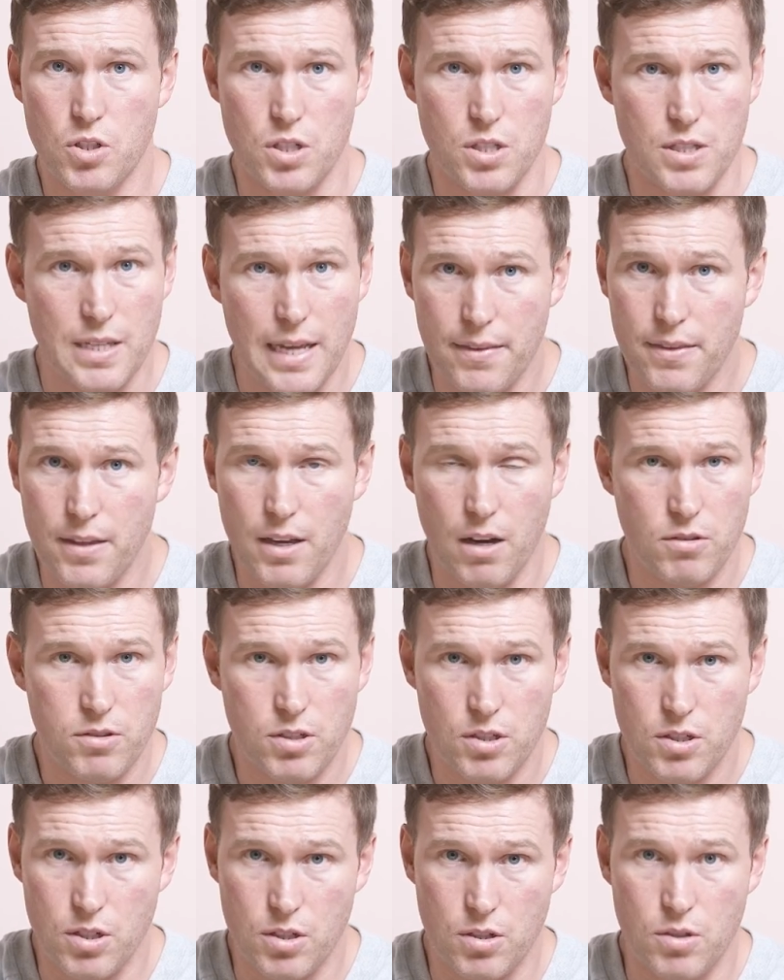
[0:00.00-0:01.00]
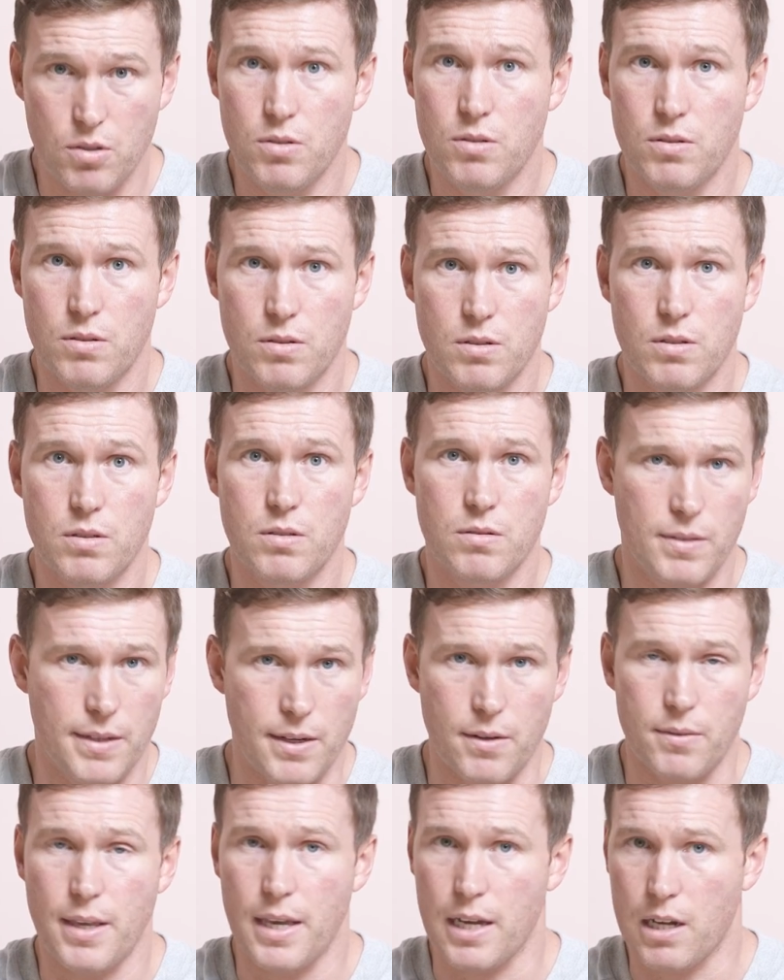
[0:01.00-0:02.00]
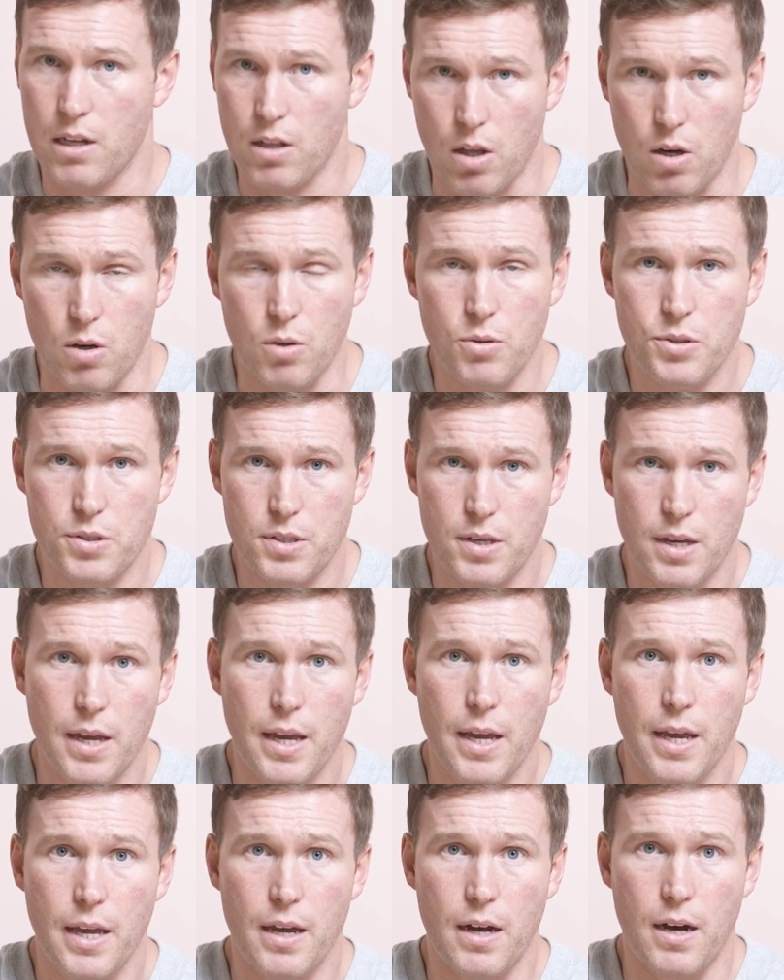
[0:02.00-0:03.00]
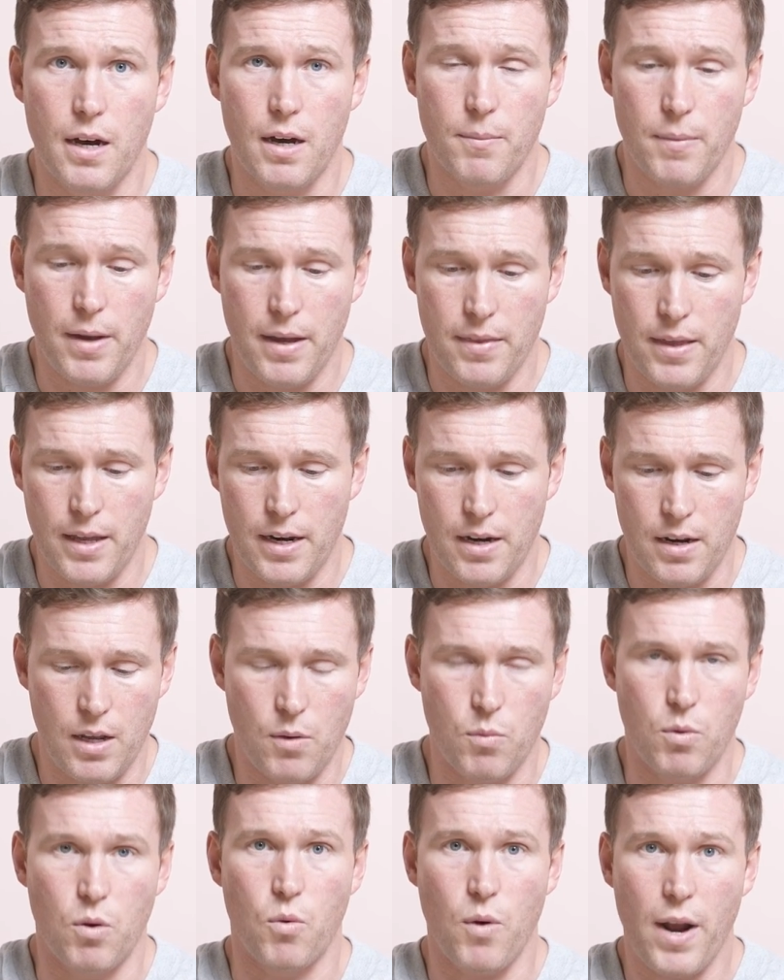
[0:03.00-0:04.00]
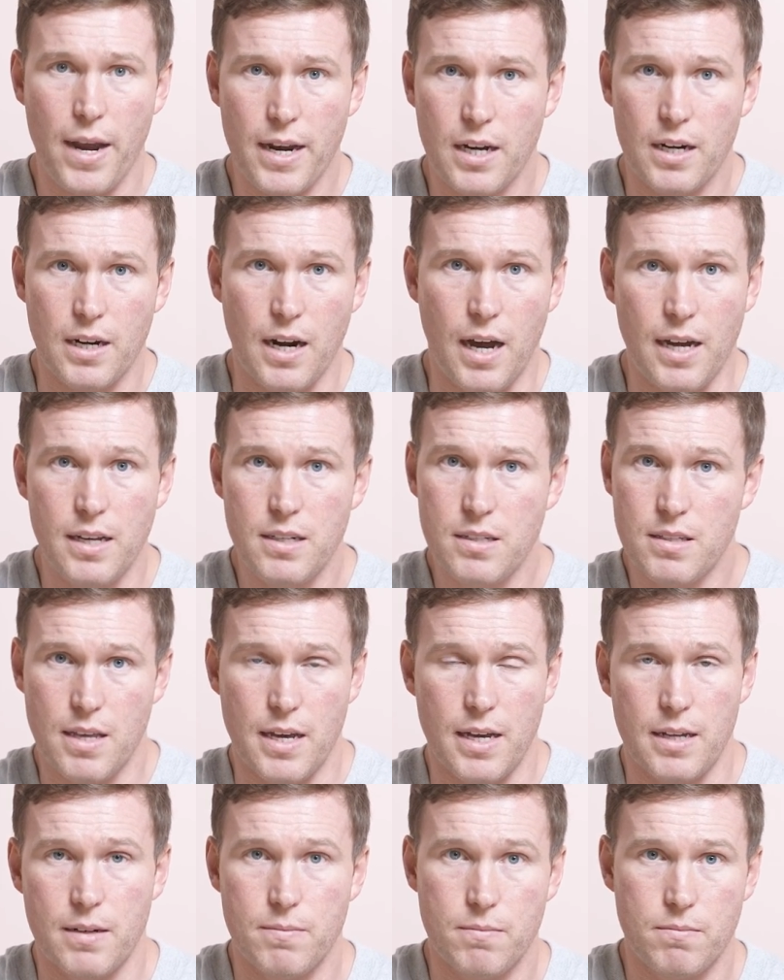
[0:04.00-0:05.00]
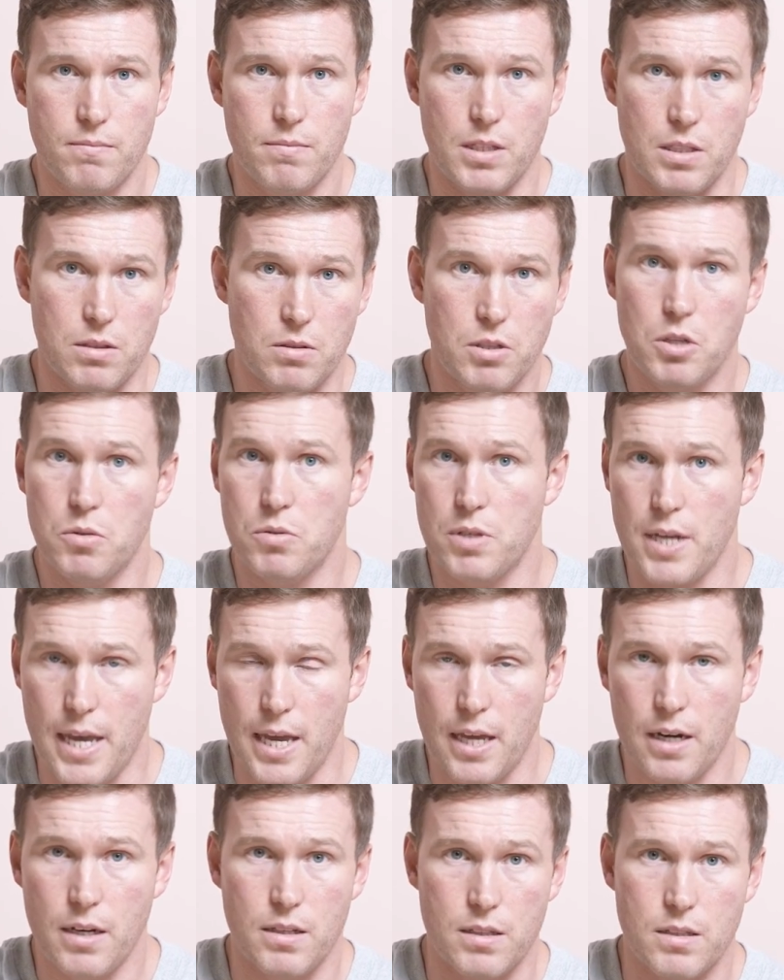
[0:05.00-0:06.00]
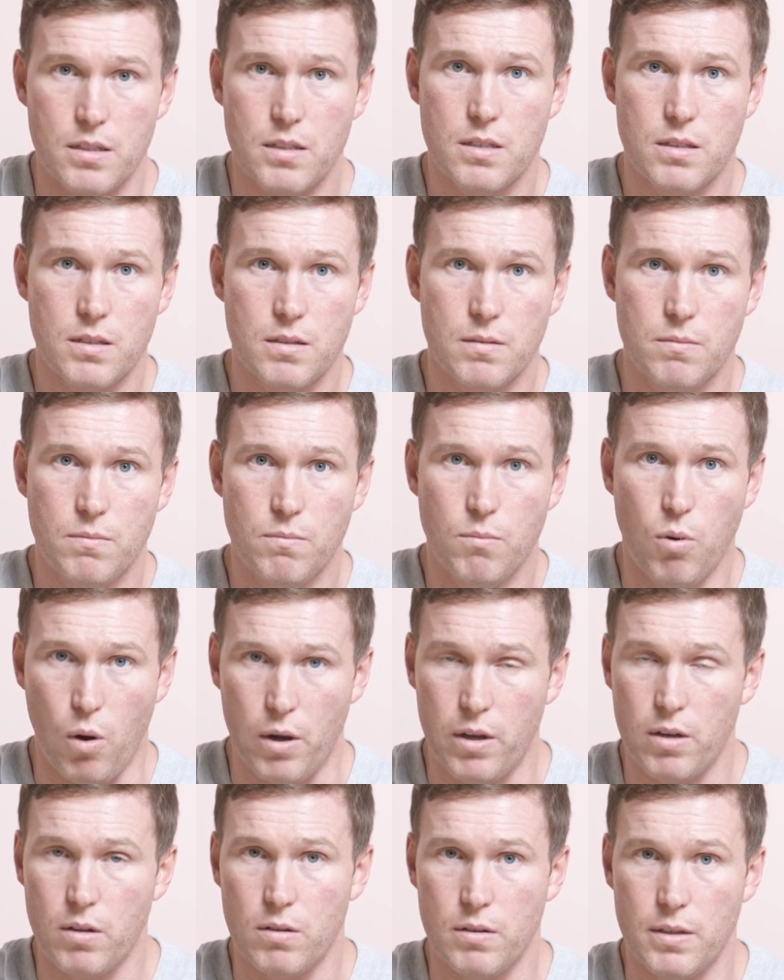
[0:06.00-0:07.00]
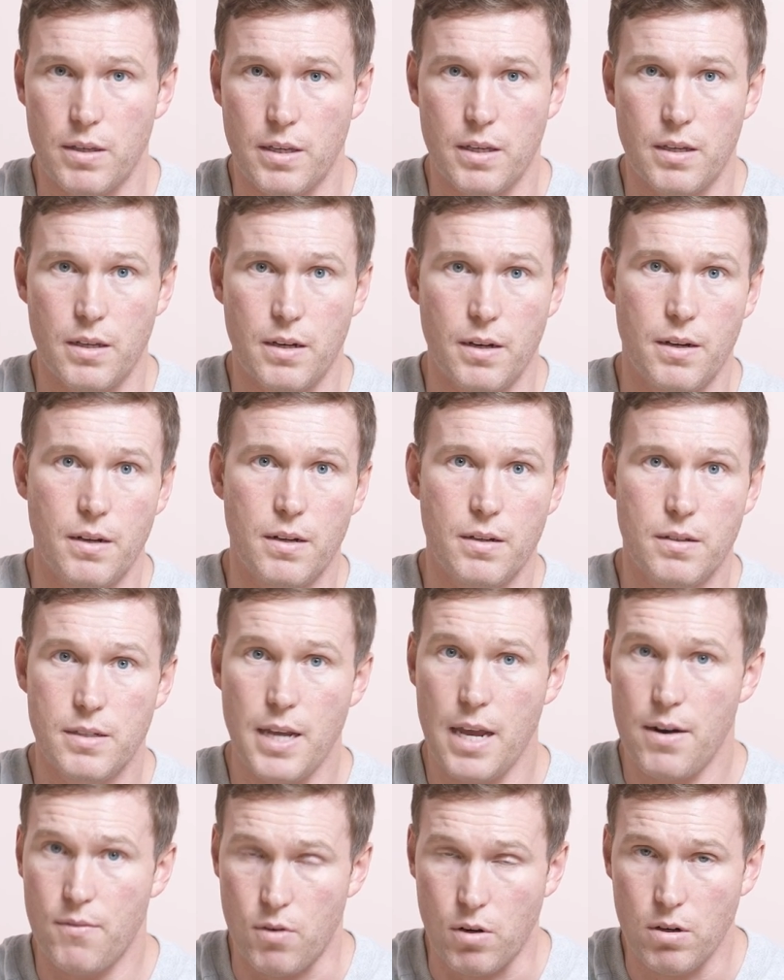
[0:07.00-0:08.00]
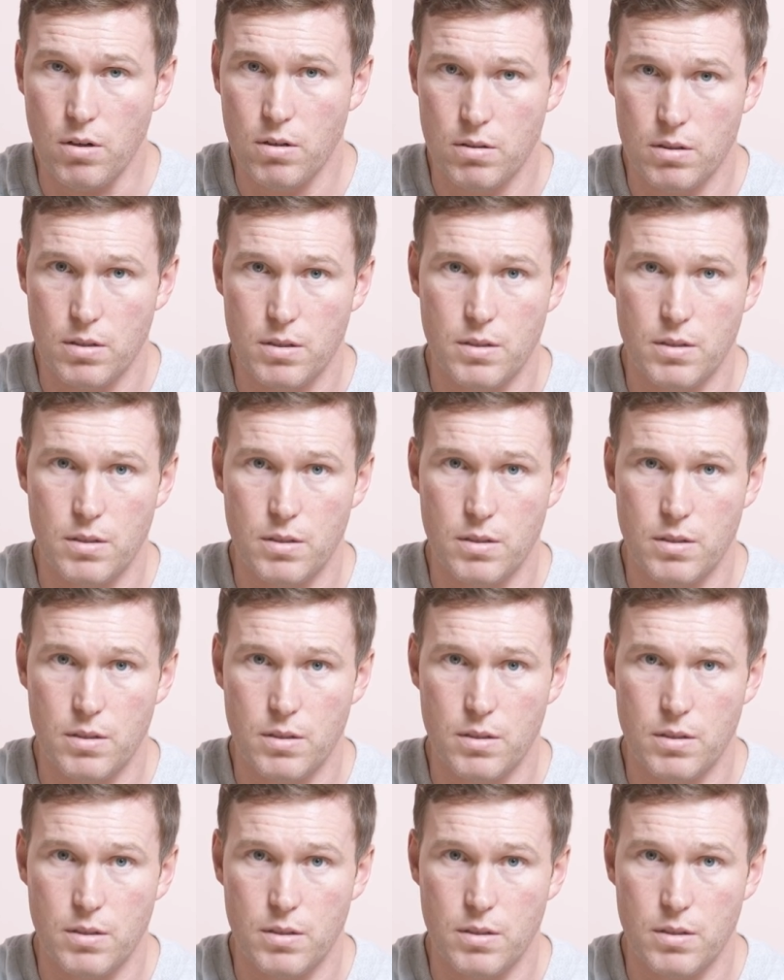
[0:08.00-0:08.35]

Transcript: just set the altitude, get close, and then it will recognize that 210 is boil in Denver,